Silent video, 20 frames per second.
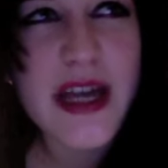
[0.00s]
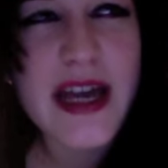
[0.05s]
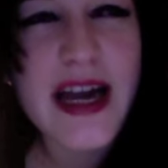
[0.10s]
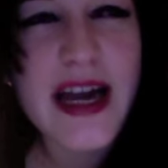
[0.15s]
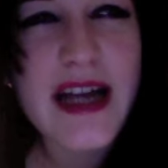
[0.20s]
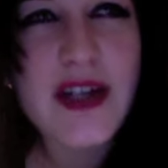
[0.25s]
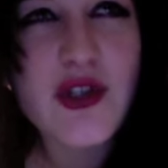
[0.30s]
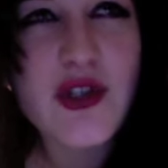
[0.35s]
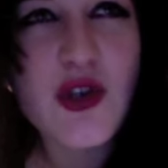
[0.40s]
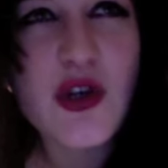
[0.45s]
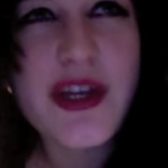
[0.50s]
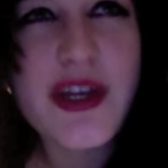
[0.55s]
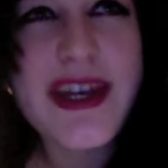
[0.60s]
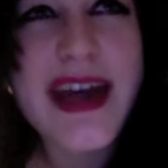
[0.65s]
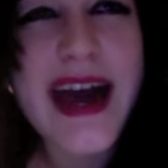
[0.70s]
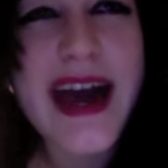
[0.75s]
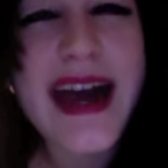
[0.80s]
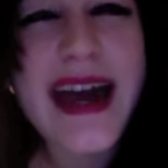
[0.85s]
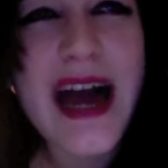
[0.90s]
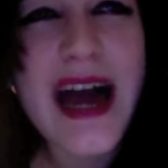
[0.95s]
I enjoy
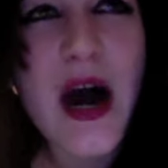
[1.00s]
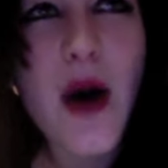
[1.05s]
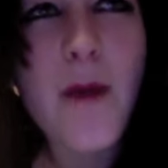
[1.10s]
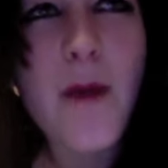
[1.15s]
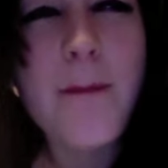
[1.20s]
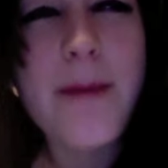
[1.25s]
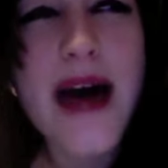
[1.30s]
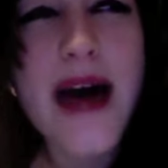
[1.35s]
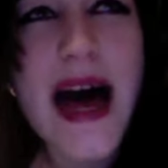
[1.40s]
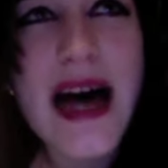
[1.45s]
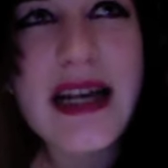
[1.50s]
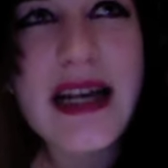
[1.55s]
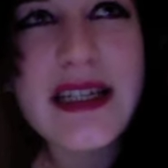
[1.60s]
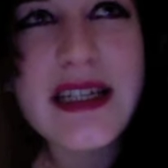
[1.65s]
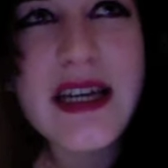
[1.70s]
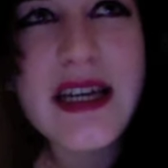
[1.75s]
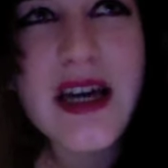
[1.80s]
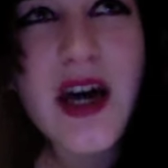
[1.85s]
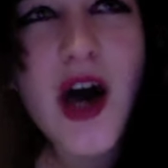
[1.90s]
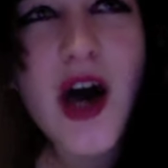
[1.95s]
getting out of bed
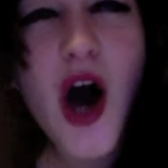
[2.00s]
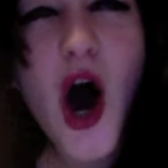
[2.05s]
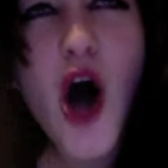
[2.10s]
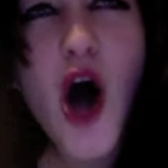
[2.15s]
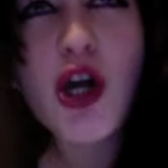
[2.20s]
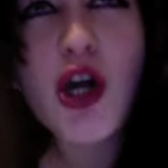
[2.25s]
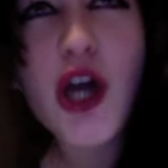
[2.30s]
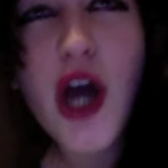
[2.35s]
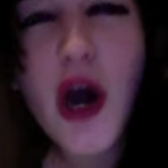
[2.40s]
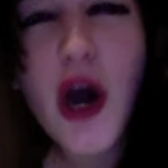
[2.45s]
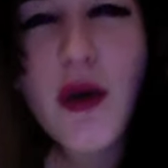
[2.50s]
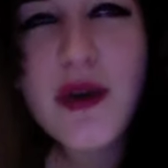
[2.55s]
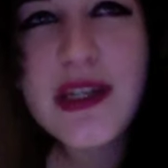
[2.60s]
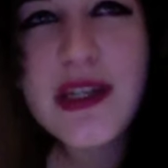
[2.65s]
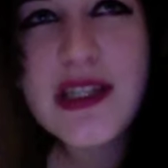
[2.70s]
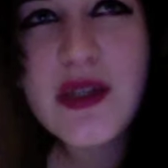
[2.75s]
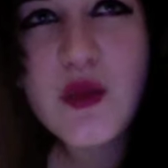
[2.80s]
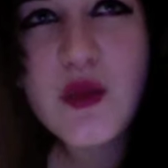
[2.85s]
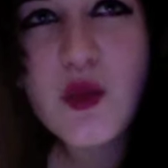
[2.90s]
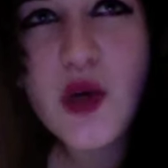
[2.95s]
and going
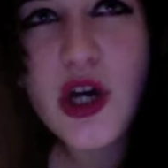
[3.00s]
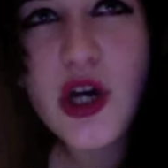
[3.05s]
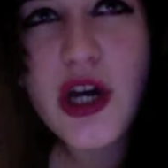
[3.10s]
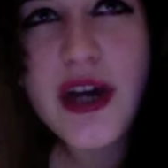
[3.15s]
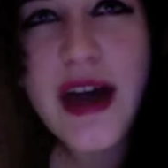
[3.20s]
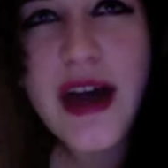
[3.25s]
to work.